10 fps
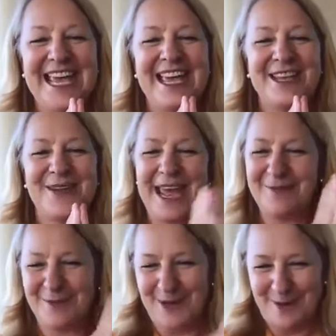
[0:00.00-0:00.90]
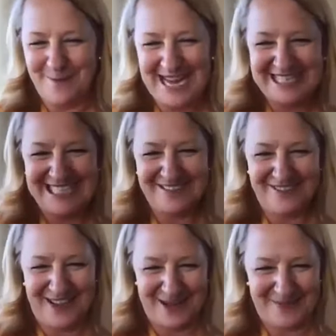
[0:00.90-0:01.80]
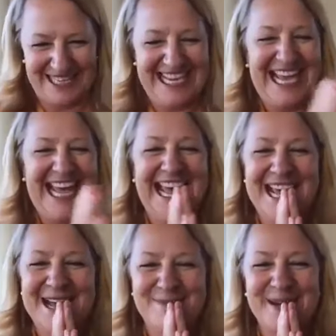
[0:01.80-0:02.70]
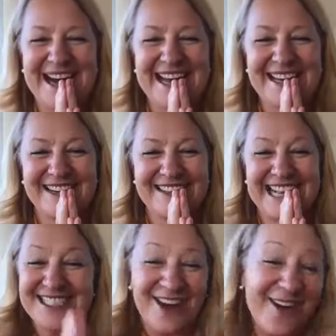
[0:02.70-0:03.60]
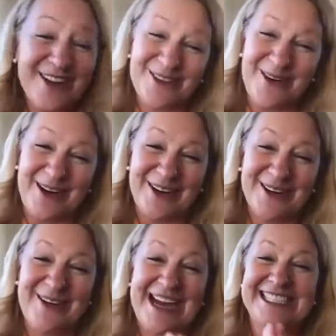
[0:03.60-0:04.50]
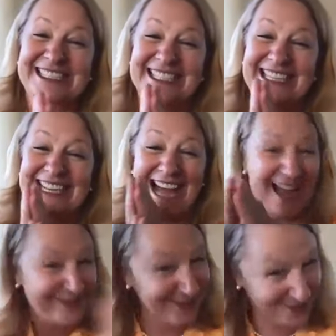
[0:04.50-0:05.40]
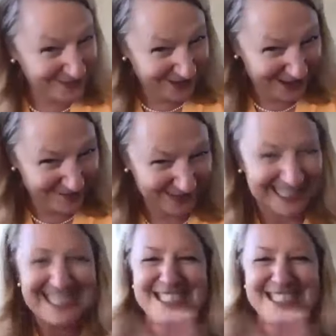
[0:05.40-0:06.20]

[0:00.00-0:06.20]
You came from an amazing family, but that's not all you are. You actually have your own family.